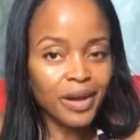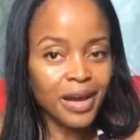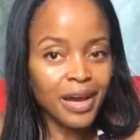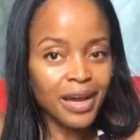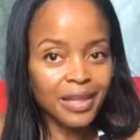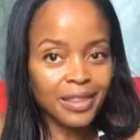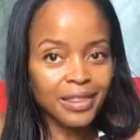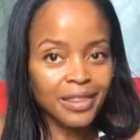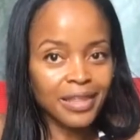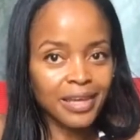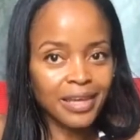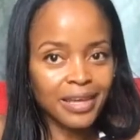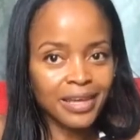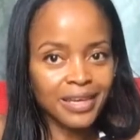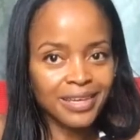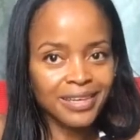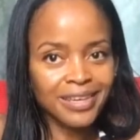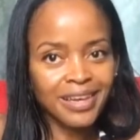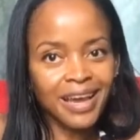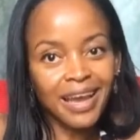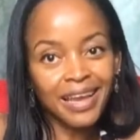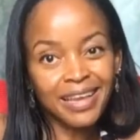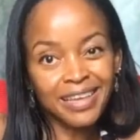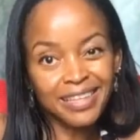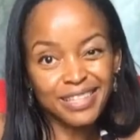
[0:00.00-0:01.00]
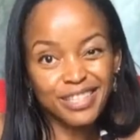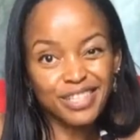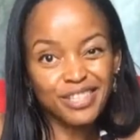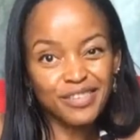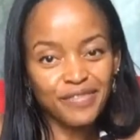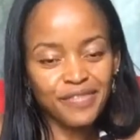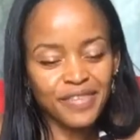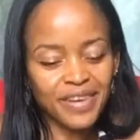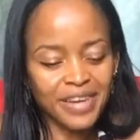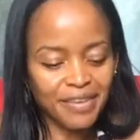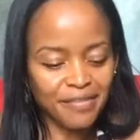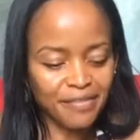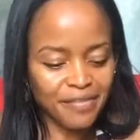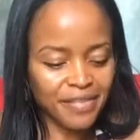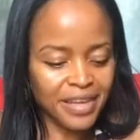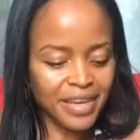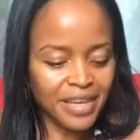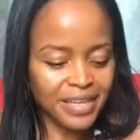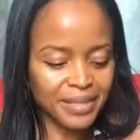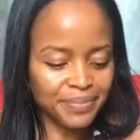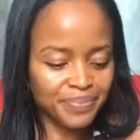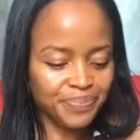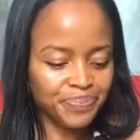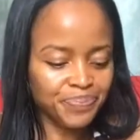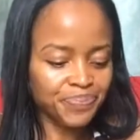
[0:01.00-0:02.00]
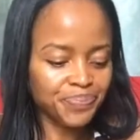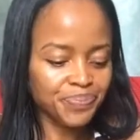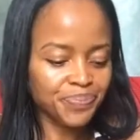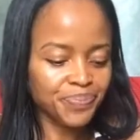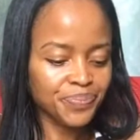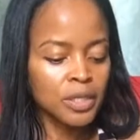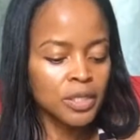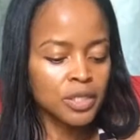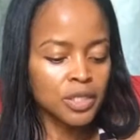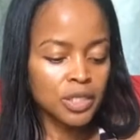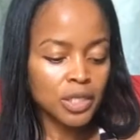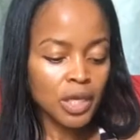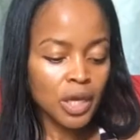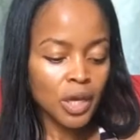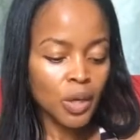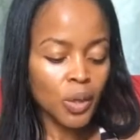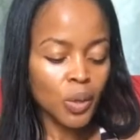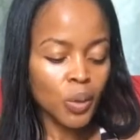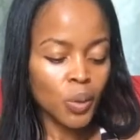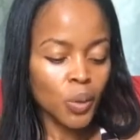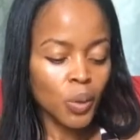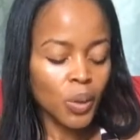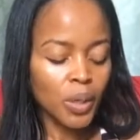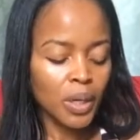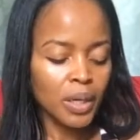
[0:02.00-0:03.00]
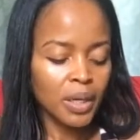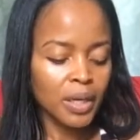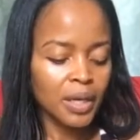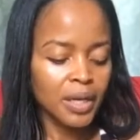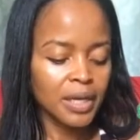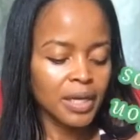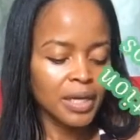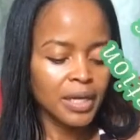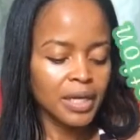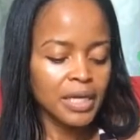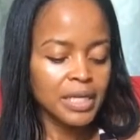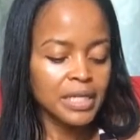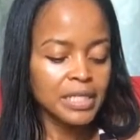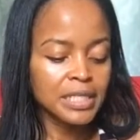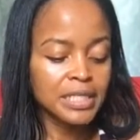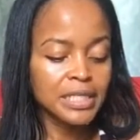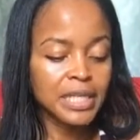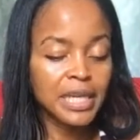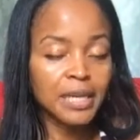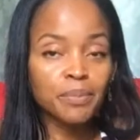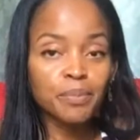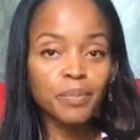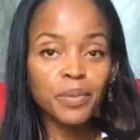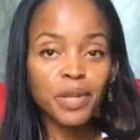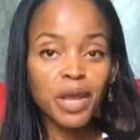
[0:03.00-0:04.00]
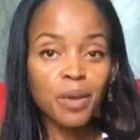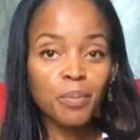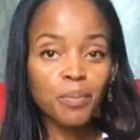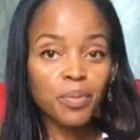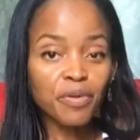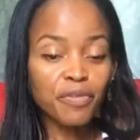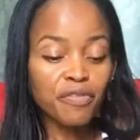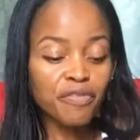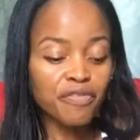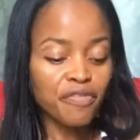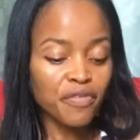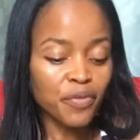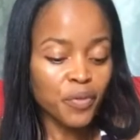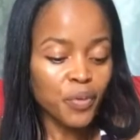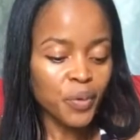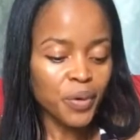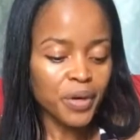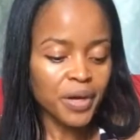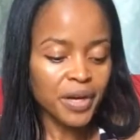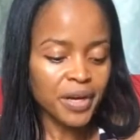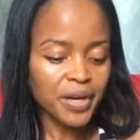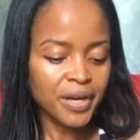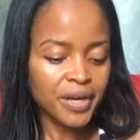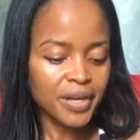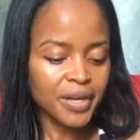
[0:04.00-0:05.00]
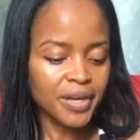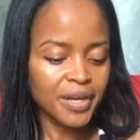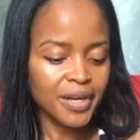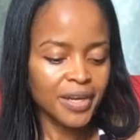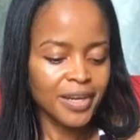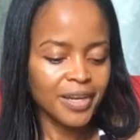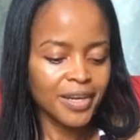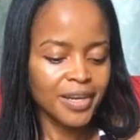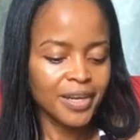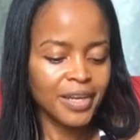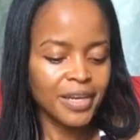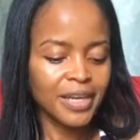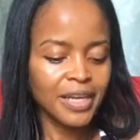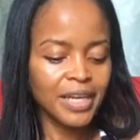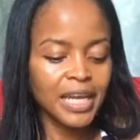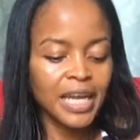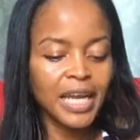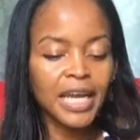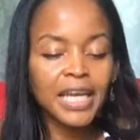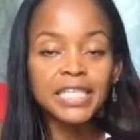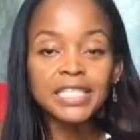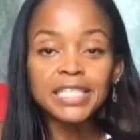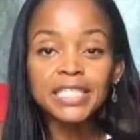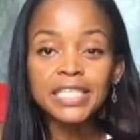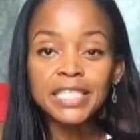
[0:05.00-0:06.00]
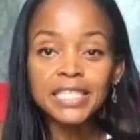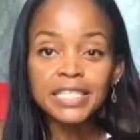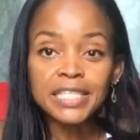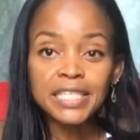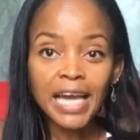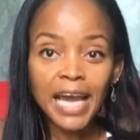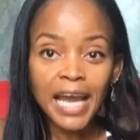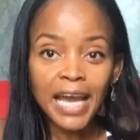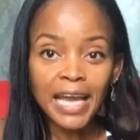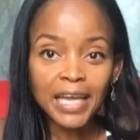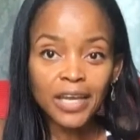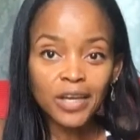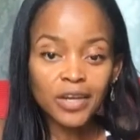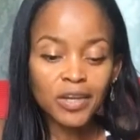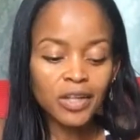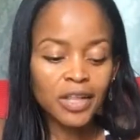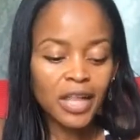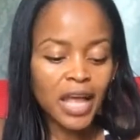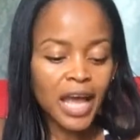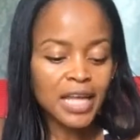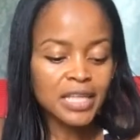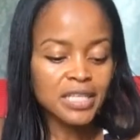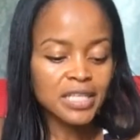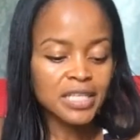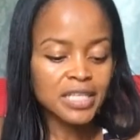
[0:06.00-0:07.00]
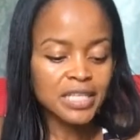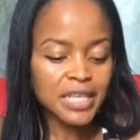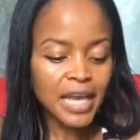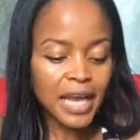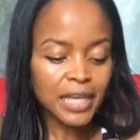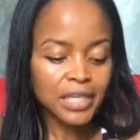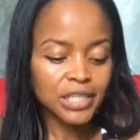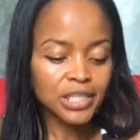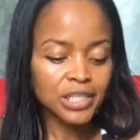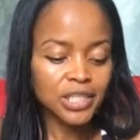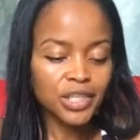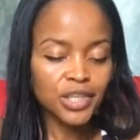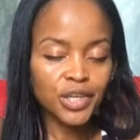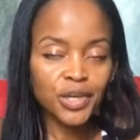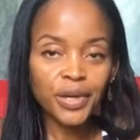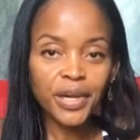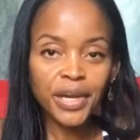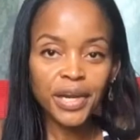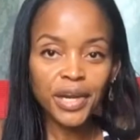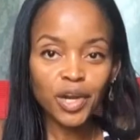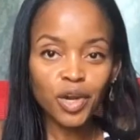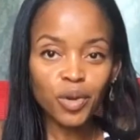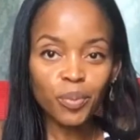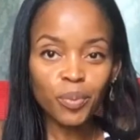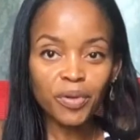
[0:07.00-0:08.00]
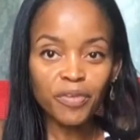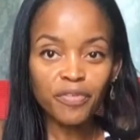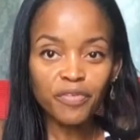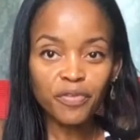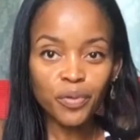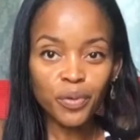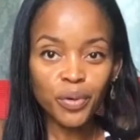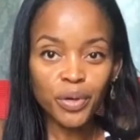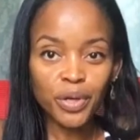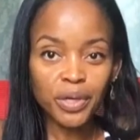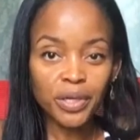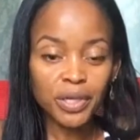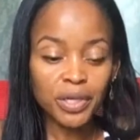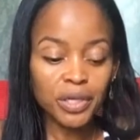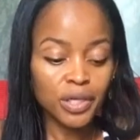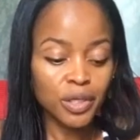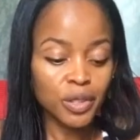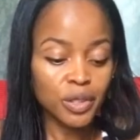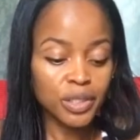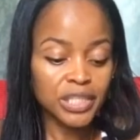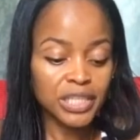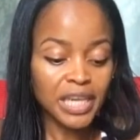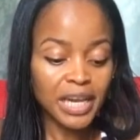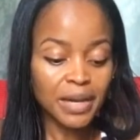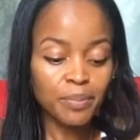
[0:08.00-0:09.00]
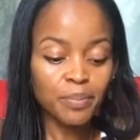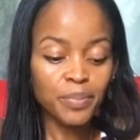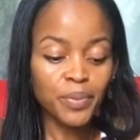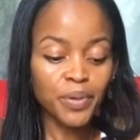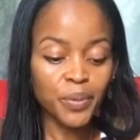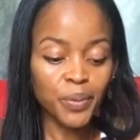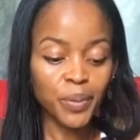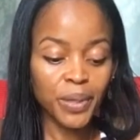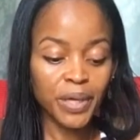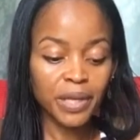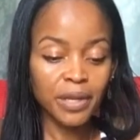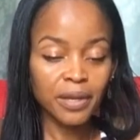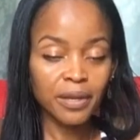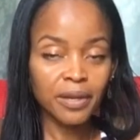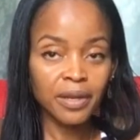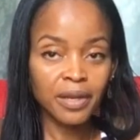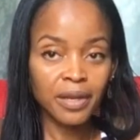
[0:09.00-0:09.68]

I think I can survive that. So, tip number 4, detangle and section your hair before you shampoo it.